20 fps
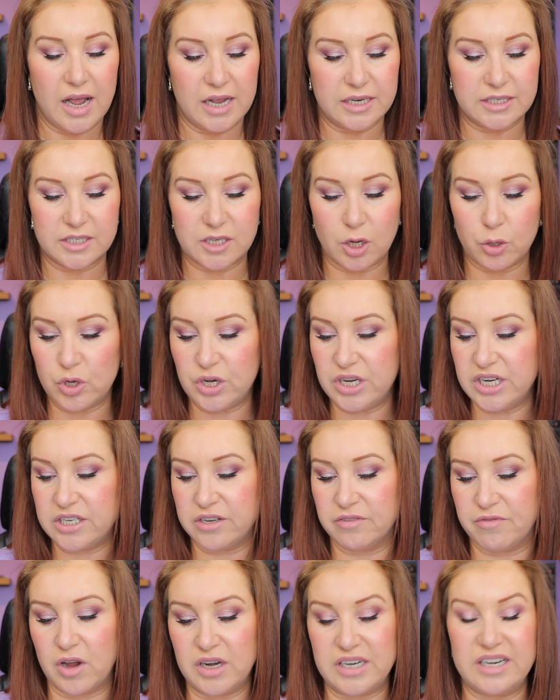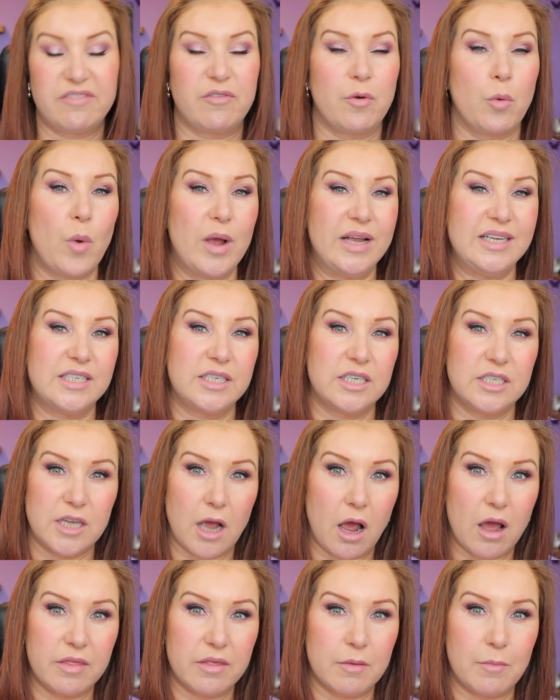And so you need to find different ways to
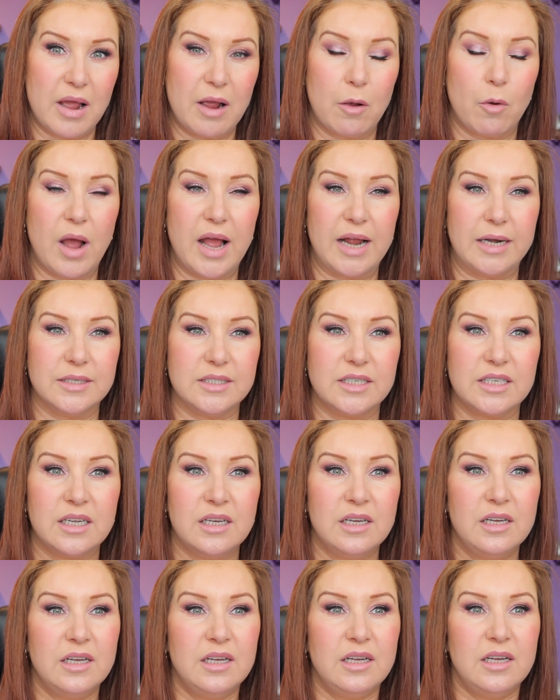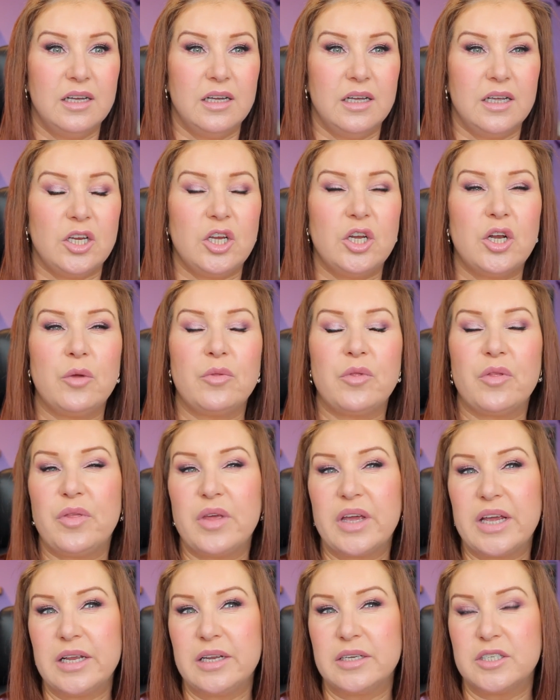tire them out. And you know, the
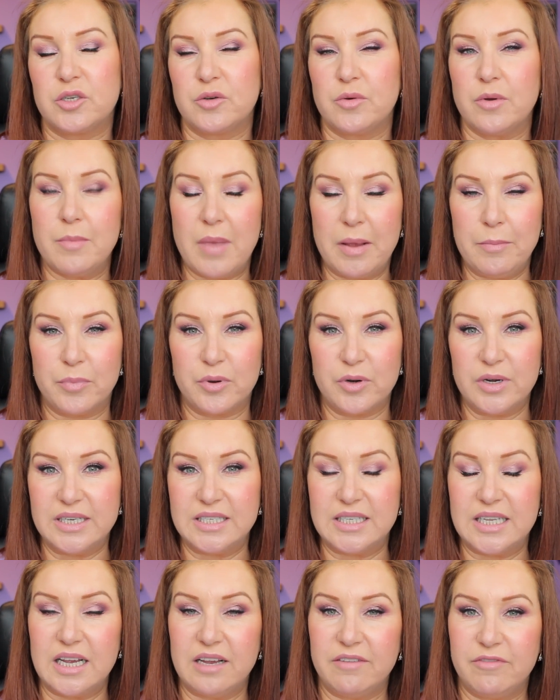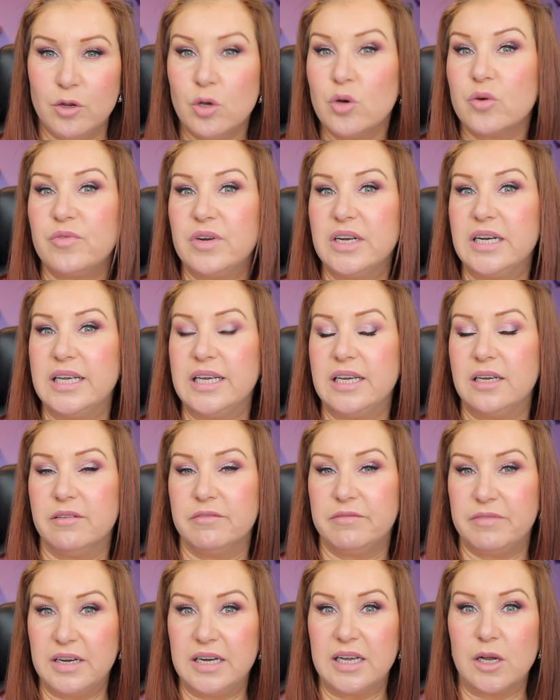thing to remember is that if you're really
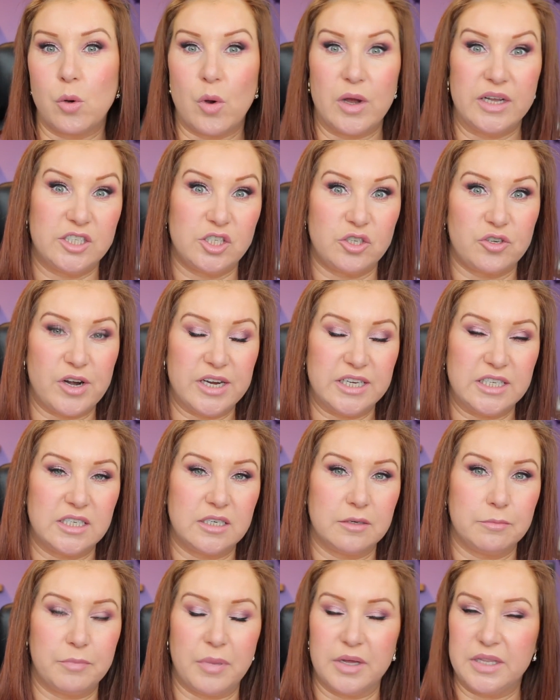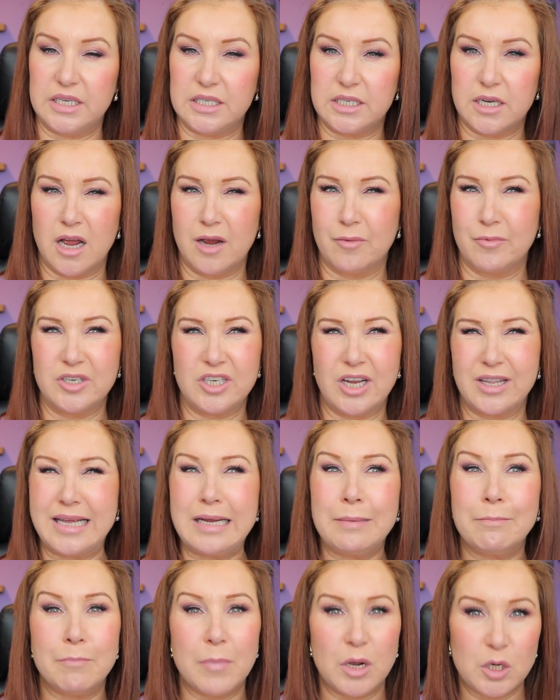feeling quite stressed by this time, which I
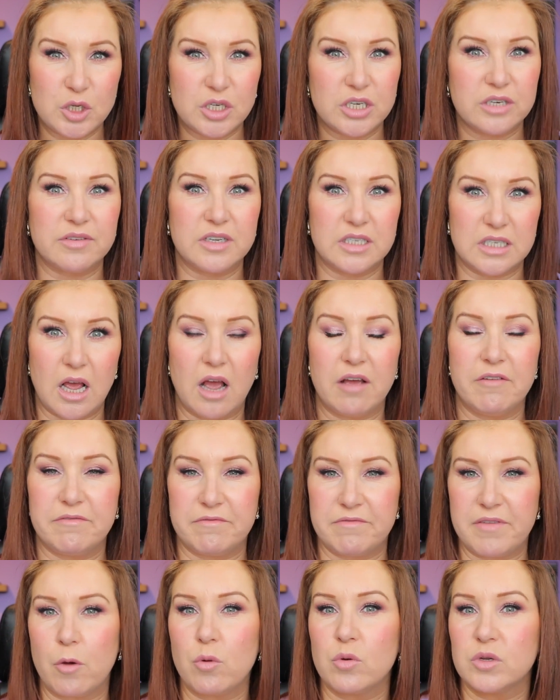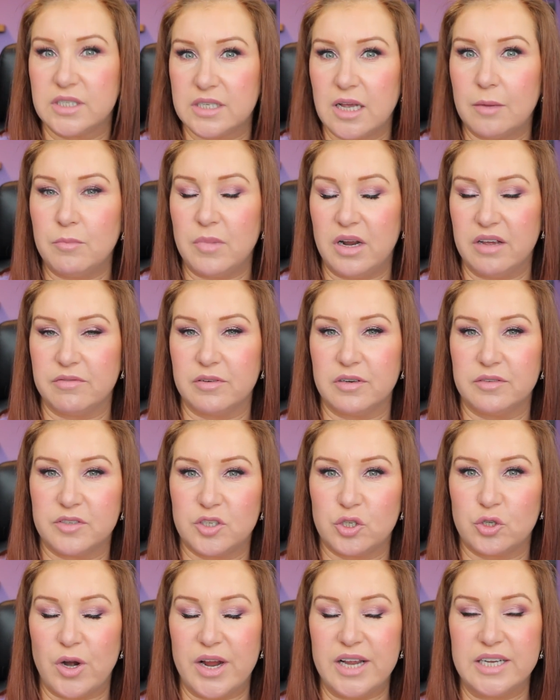think most of us have felt some level of
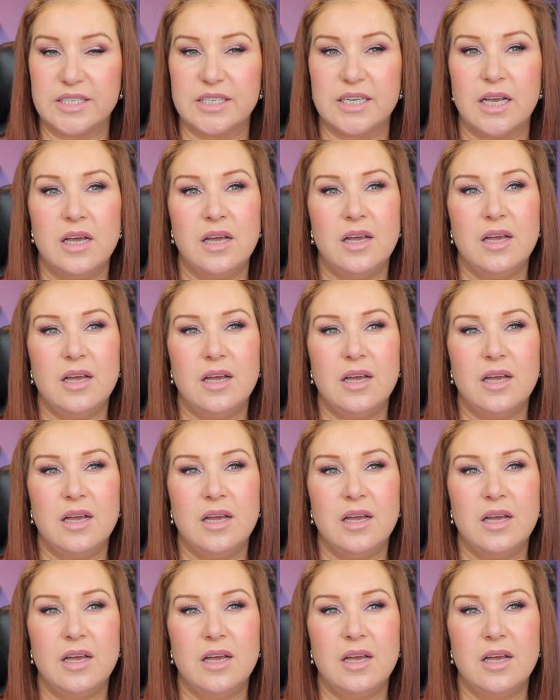stress,